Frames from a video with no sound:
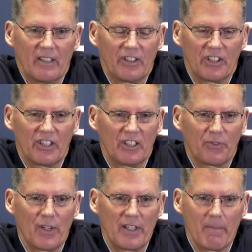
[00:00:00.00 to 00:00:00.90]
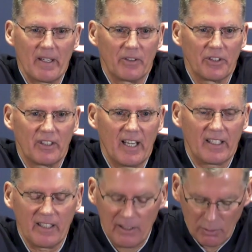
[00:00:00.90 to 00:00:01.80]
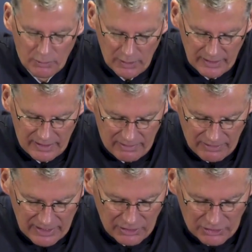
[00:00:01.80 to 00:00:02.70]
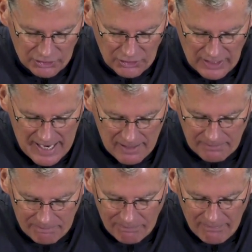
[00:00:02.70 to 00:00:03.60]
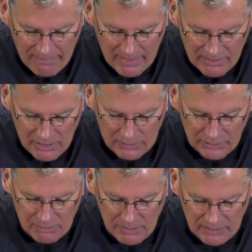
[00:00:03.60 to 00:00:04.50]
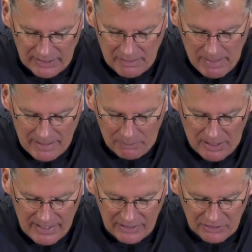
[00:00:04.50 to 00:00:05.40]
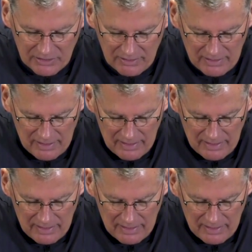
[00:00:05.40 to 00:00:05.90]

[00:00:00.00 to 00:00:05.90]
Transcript: Just his fundamentals and technique were really things that stood out, and, you know, his ability to make plays and